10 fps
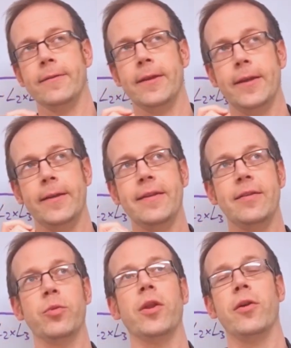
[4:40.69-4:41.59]
this
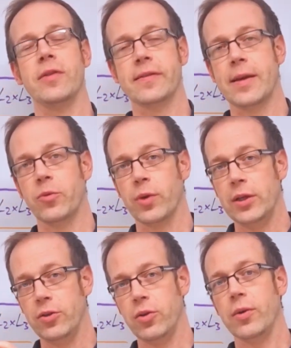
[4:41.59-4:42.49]
is one of those exams where
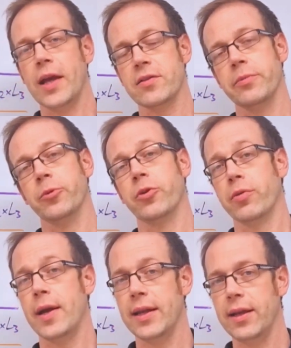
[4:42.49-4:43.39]
you do get some
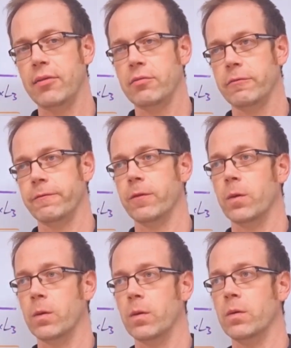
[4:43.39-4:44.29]
credit
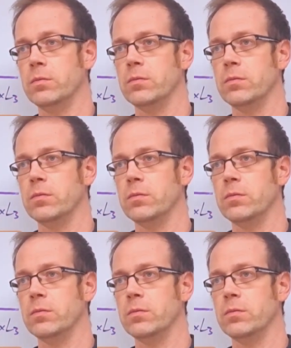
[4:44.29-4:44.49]
for